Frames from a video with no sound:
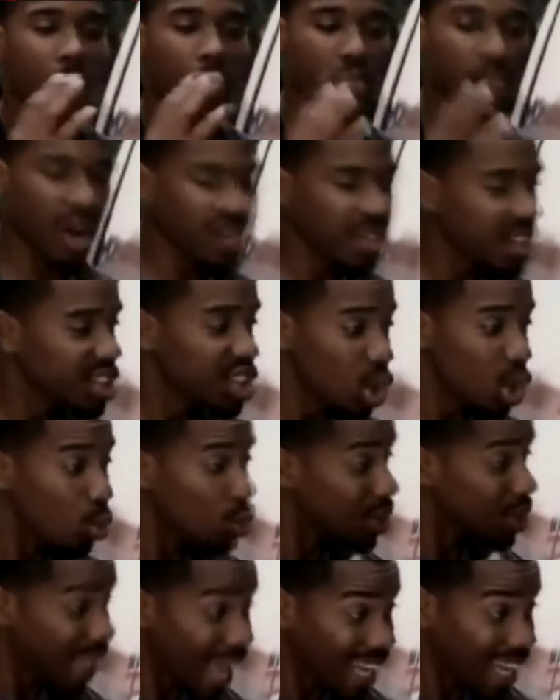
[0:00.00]
brothers
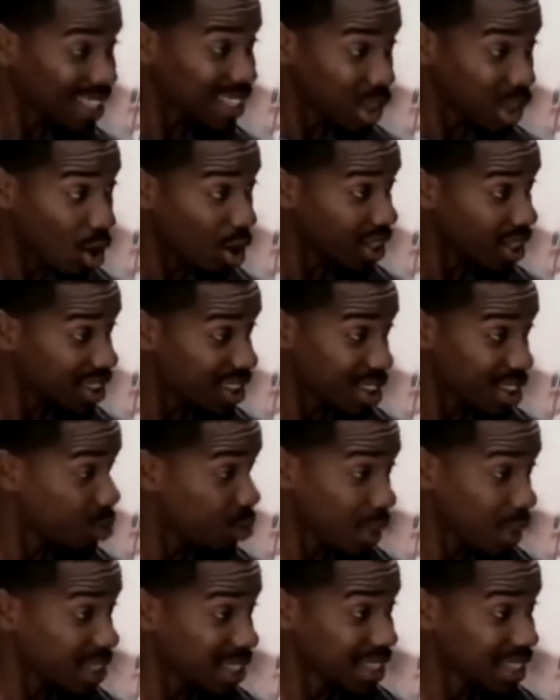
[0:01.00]
don't last long in
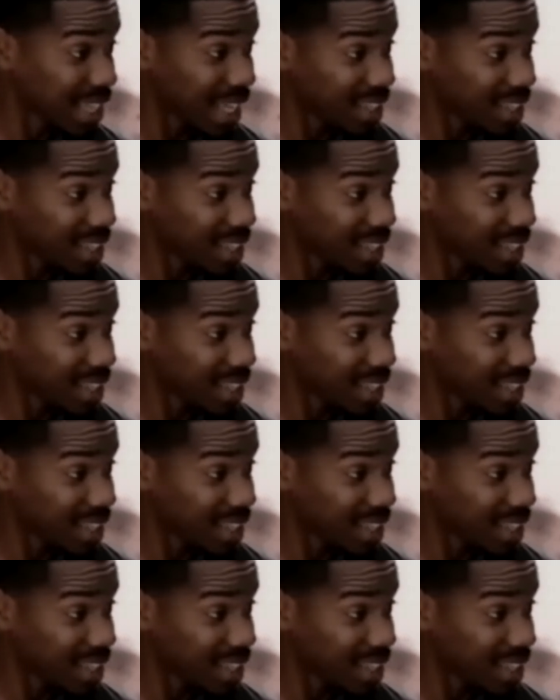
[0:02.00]
situations like